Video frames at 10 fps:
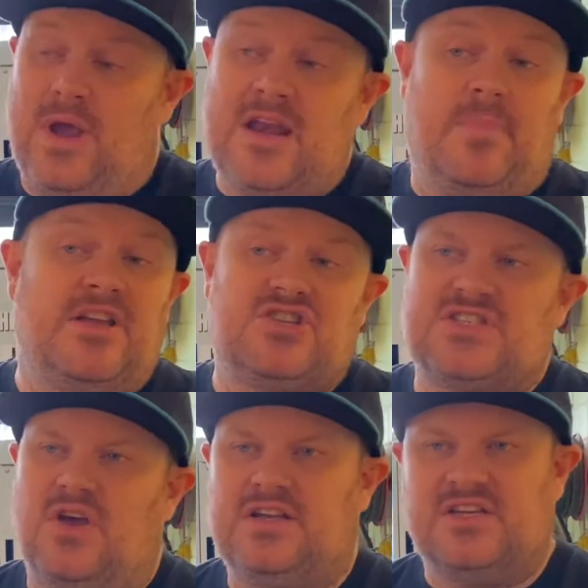had a bunch of
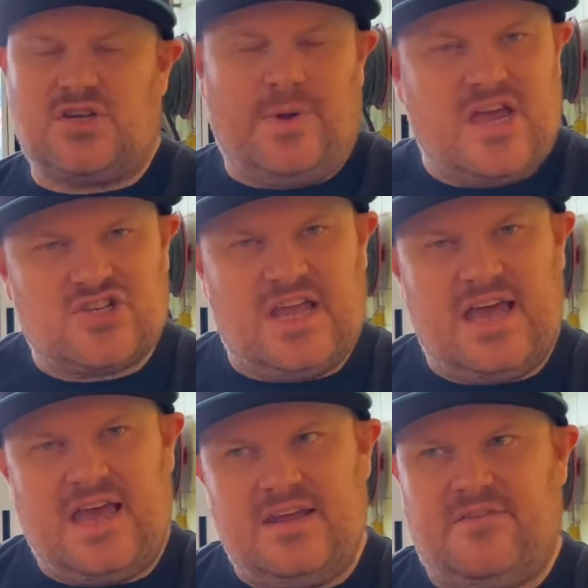the cyclists. So we actually
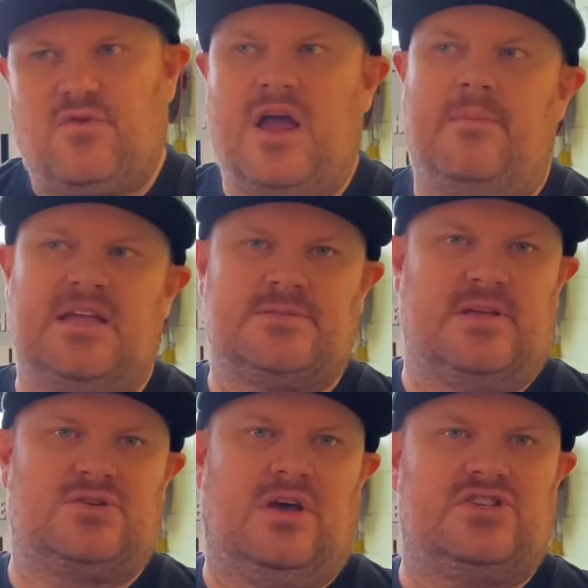had, for our men's
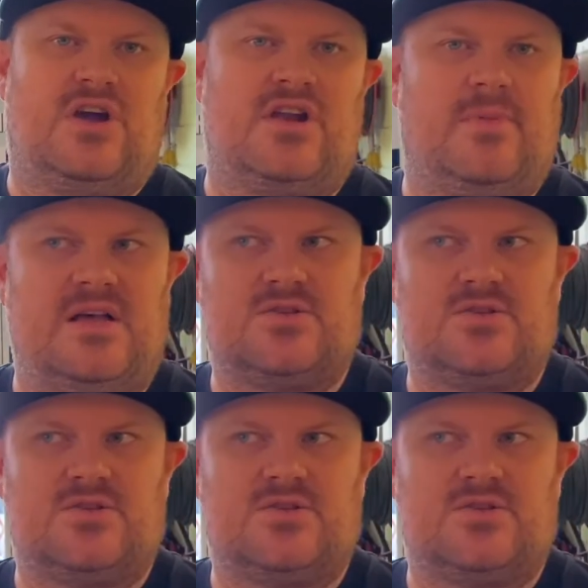mental health charity, Bastard